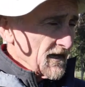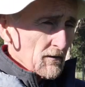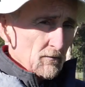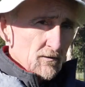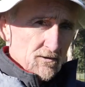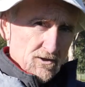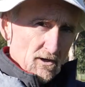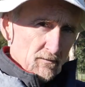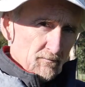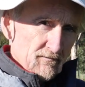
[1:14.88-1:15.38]
Now
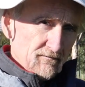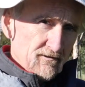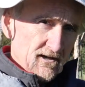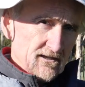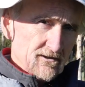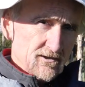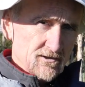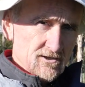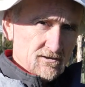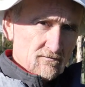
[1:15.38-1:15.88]
on top of
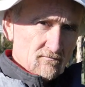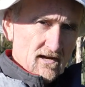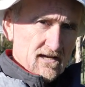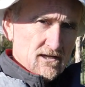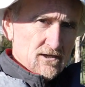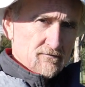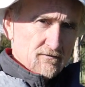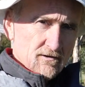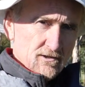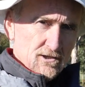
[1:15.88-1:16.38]
that there's a
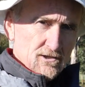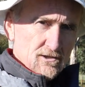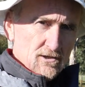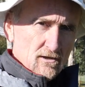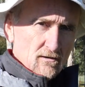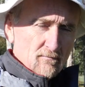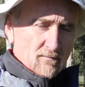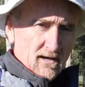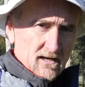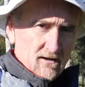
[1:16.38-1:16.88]
range of
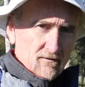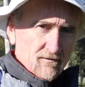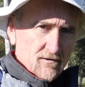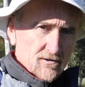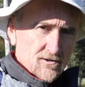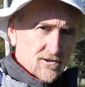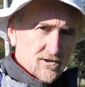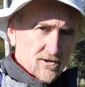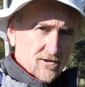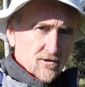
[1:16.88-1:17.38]
additional
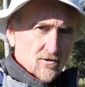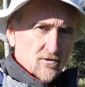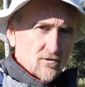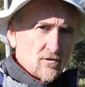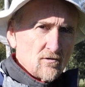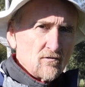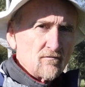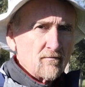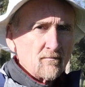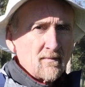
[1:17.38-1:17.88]
benefits that
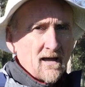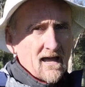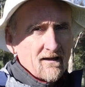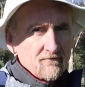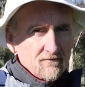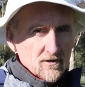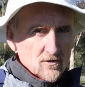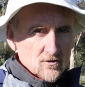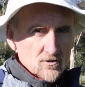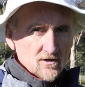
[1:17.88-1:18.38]
accrue from
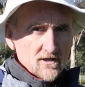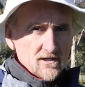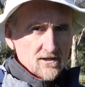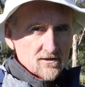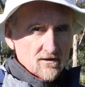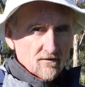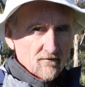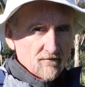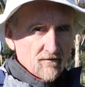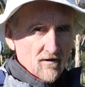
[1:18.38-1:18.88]
having
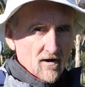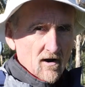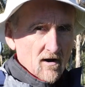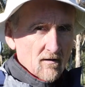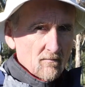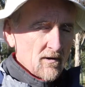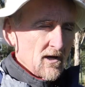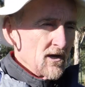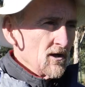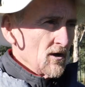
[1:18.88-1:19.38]
trees on
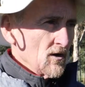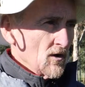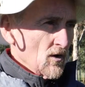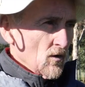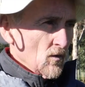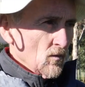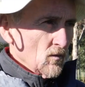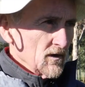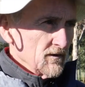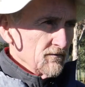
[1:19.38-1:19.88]
farm.
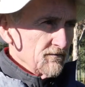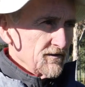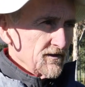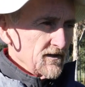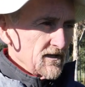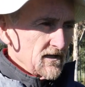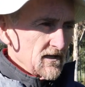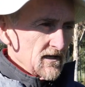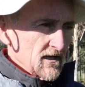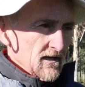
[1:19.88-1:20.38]
One of
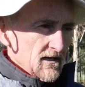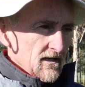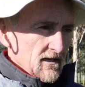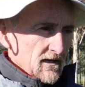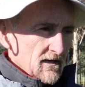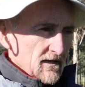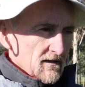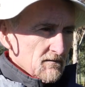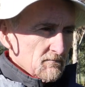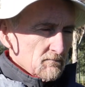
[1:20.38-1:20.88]
the
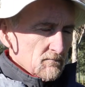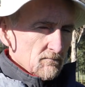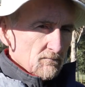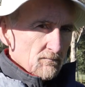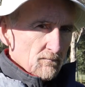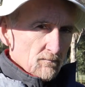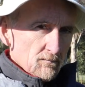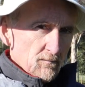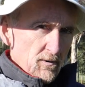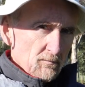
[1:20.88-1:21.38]

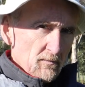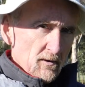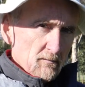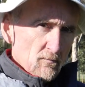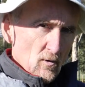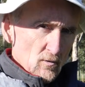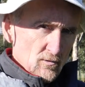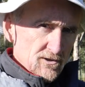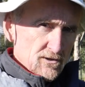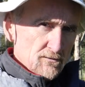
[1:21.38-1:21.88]
probably
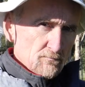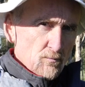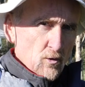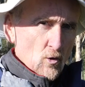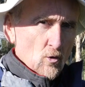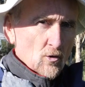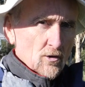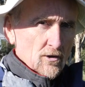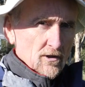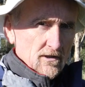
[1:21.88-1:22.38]
most
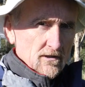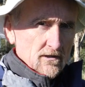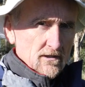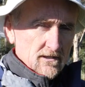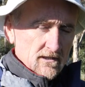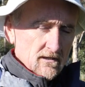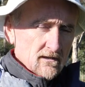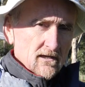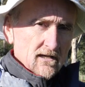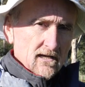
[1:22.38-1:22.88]

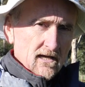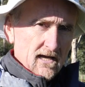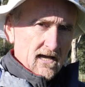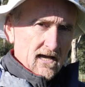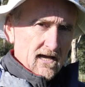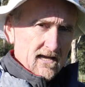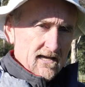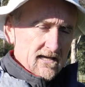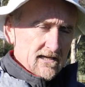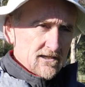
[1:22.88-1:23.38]
important
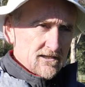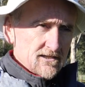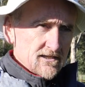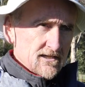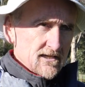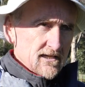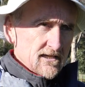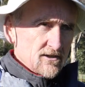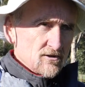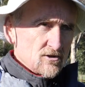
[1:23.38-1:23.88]
uh, is
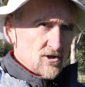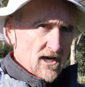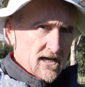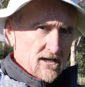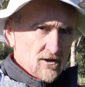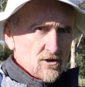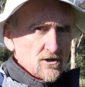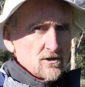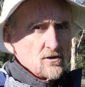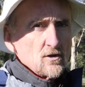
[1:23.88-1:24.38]
the
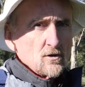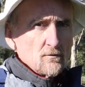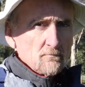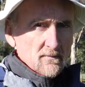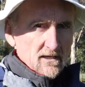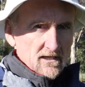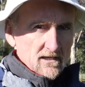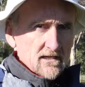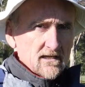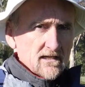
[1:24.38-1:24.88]
change in
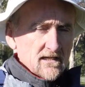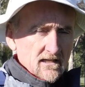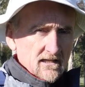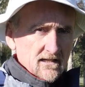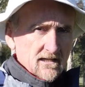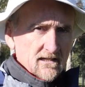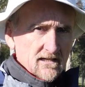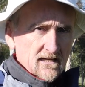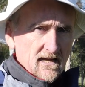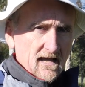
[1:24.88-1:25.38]
humidity
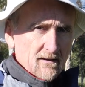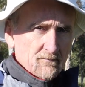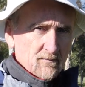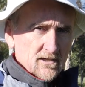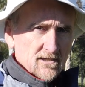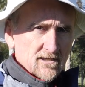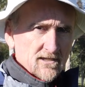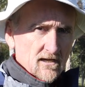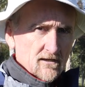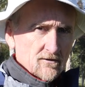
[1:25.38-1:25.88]
that
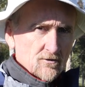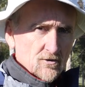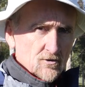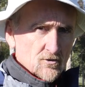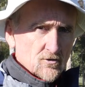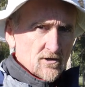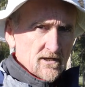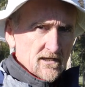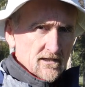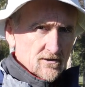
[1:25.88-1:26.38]
happens under
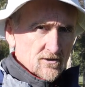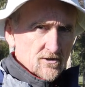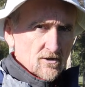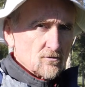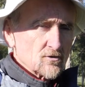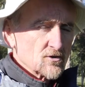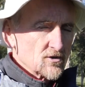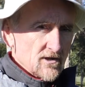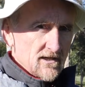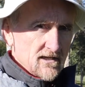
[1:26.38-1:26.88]
trees.
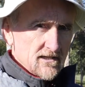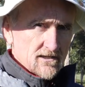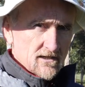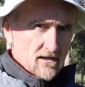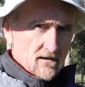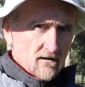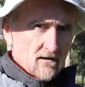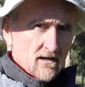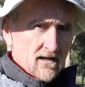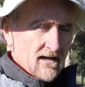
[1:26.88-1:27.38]
So trees
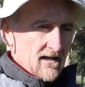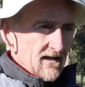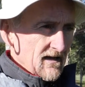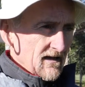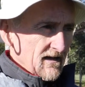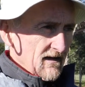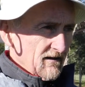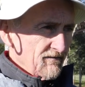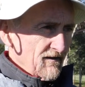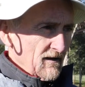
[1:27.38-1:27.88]
are
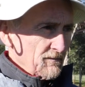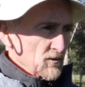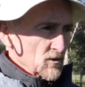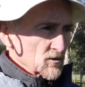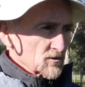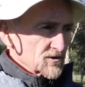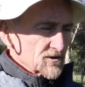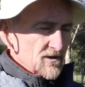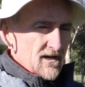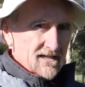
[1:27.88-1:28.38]

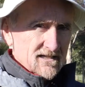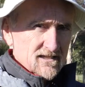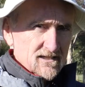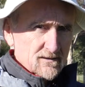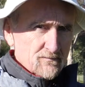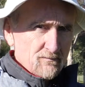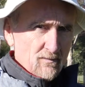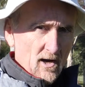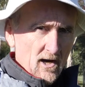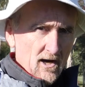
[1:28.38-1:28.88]

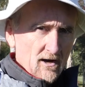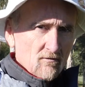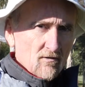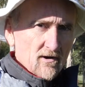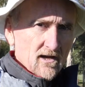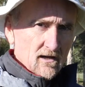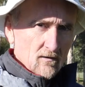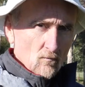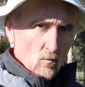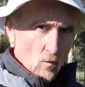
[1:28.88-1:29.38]

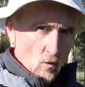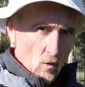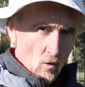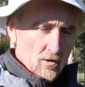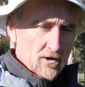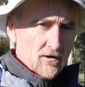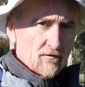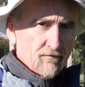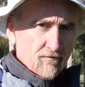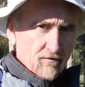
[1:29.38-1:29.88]
evapotranspiring
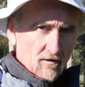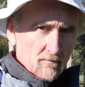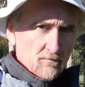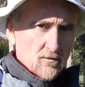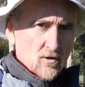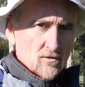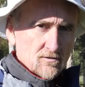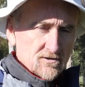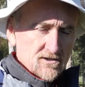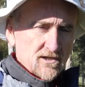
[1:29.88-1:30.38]
water
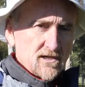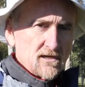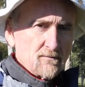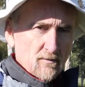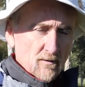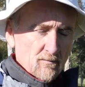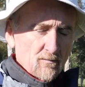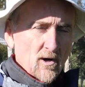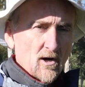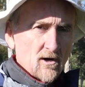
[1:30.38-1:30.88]
from those
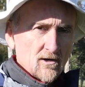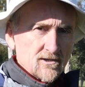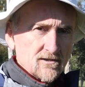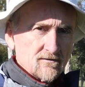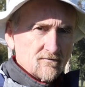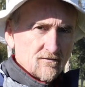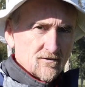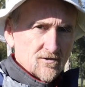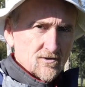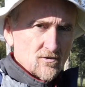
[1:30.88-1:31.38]
deeper parts
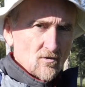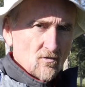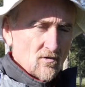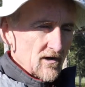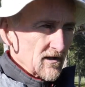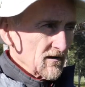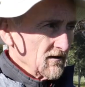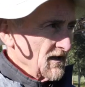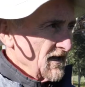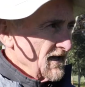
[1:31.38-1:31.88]
of the
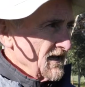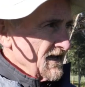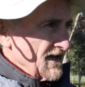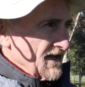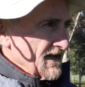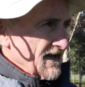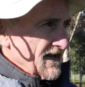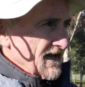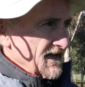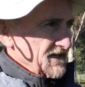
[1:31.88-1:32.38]
soil
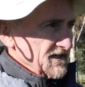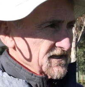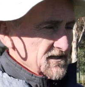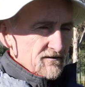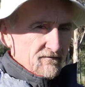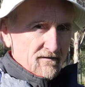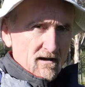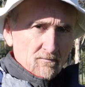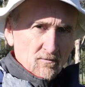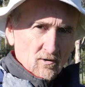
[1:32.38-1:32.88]
and
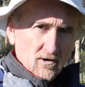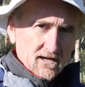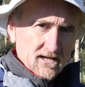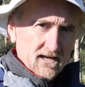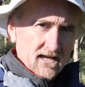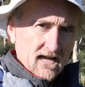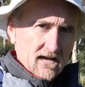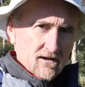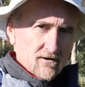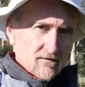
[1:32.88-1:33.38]
it's
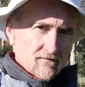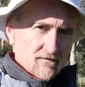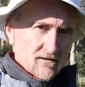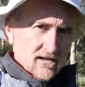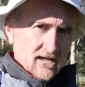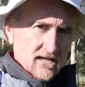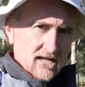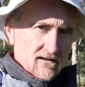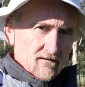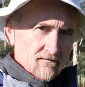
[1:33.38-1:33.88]
evaporating out of
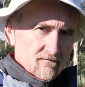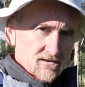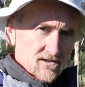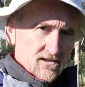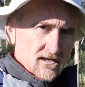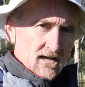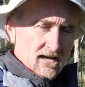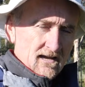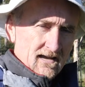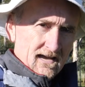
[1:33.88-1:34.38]
the
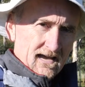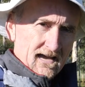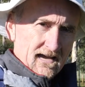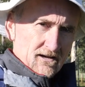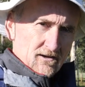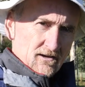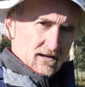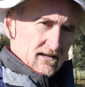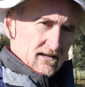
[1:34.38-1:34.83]
leaves. And